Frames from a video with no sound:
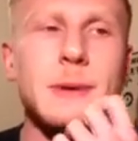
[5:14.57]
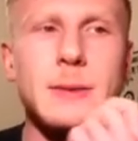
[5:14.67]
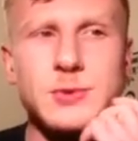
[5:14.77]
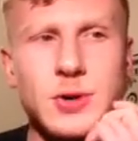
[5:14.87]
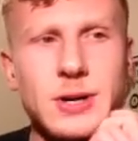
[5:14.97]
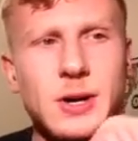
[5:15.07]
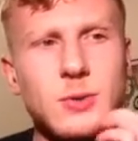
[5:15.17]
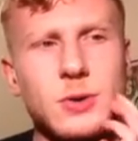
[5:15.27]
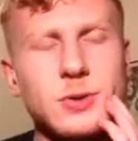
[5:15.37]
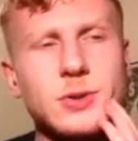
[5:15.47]
but I'm trying to
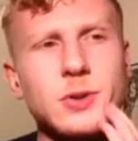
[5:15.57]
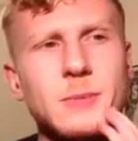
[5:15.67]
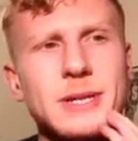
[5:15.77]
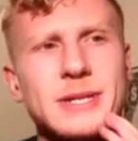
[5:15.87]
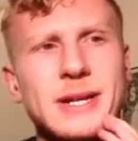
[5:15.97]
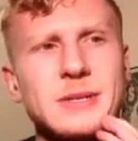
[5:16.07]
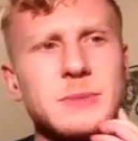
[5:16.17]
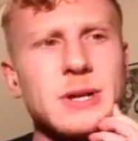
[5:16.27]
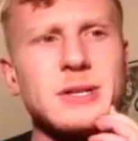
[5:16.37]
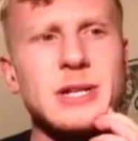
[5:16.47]
hold on to and maintain some
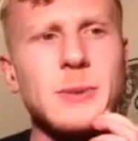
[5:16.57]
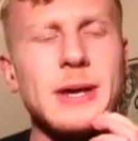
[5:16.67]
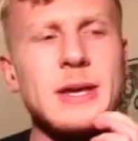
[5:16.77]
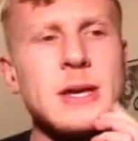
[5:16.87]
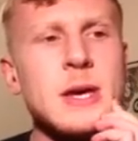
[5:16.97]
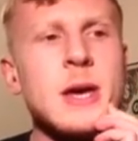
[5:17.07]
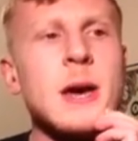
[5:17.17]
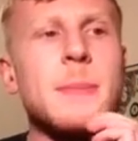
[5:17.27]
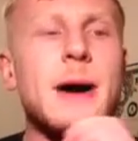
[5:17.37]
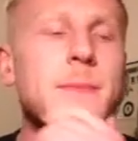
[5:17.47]
size anyway.
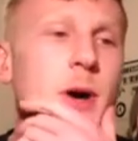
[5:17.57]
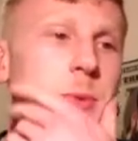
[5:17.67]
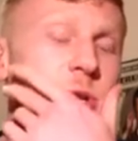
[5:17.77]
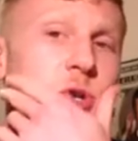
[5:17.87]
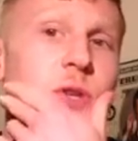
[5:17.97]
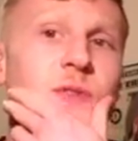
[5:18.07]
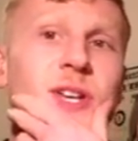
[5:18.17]
But hope you enjoyed the